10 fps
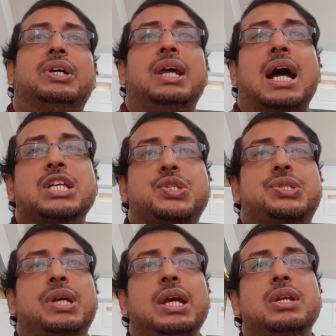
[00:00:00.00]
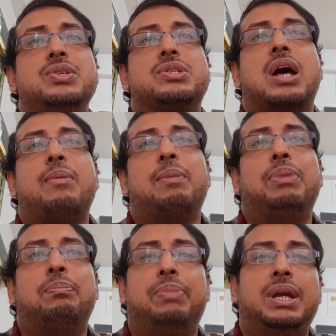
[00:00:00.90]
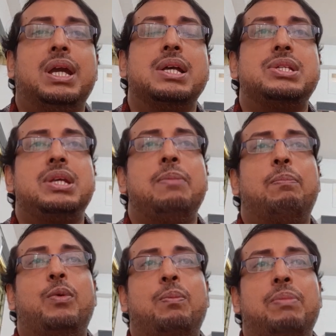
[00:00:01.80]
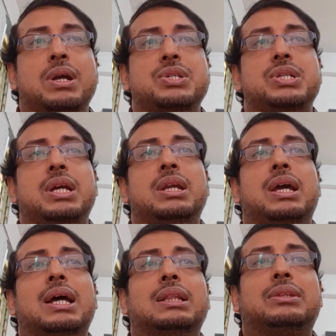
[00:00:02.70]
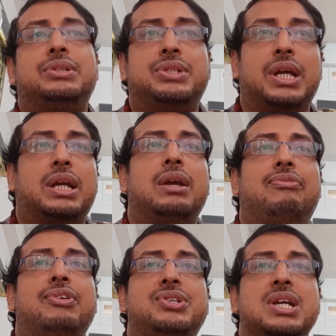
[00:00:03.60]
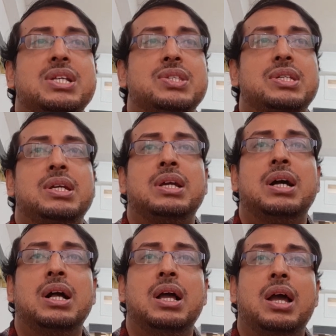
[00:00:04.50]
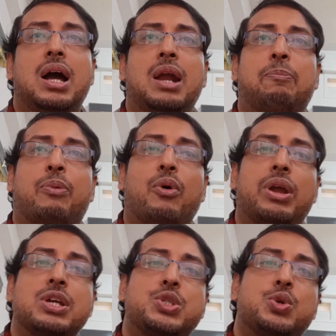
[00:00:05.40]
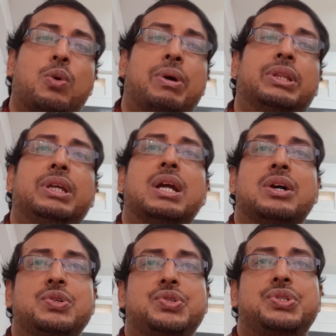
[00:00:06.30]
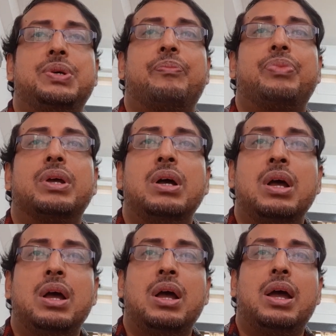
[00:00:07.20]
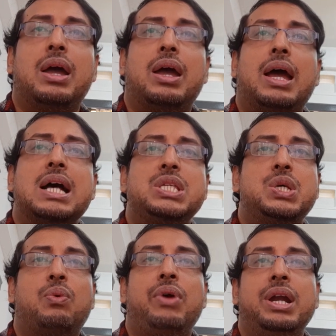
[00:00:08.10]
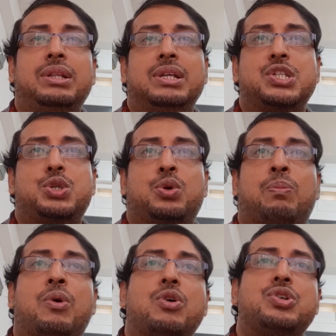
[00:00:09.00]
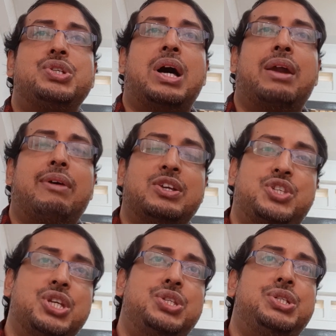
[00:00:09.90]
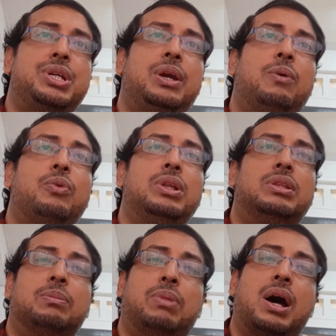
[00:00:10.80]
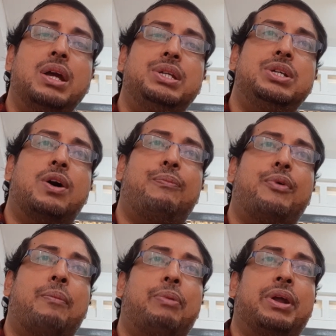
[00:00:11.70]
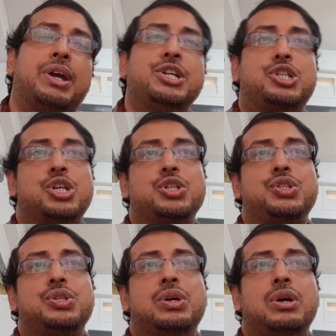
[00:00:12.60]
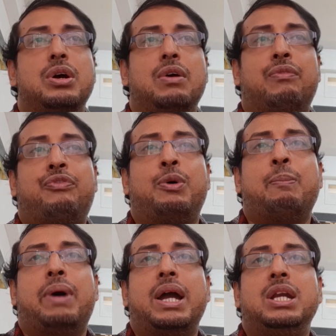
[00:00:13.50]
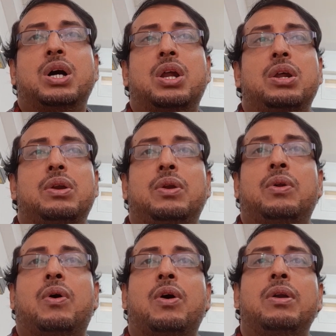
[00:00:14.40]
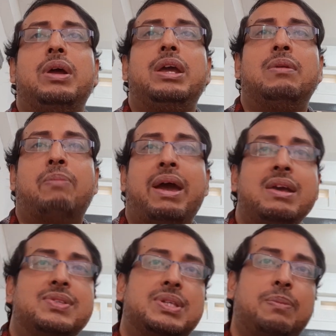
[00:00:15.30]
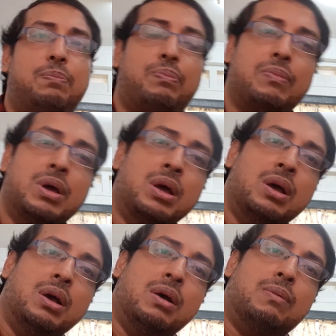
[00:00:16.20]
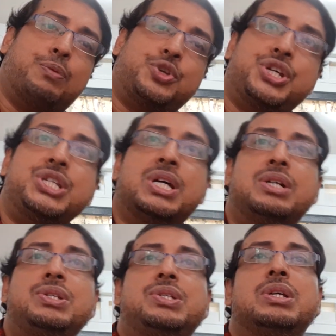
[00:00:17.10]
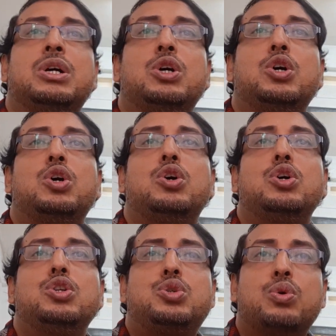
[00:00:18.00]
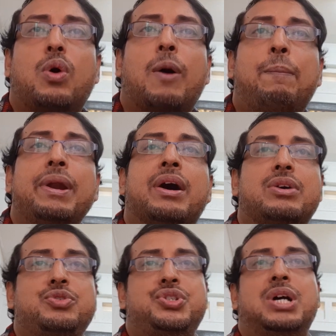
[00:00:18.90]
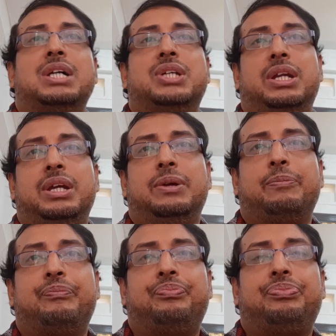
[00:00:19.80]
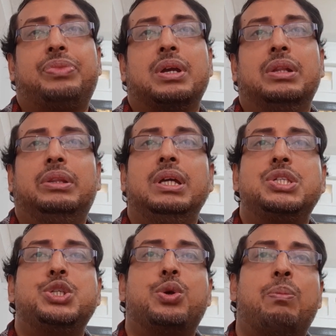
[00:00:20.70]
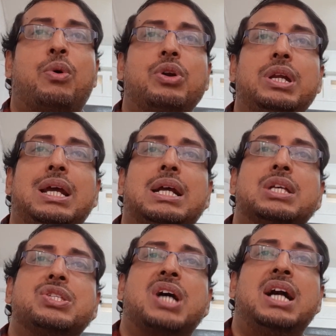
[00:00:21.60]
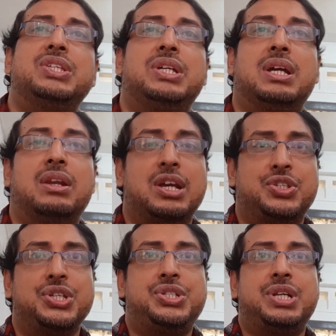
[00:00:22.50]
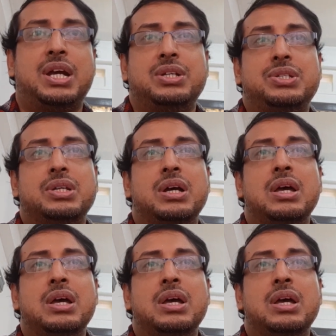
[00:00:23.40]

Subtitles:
has seen some of the biggest improvements in health tech efficiency and progress over the years. As you read, these robots are assisting with a variety of operations, from minor non invasive procedures to open heart surgery. These robotic surgical assistants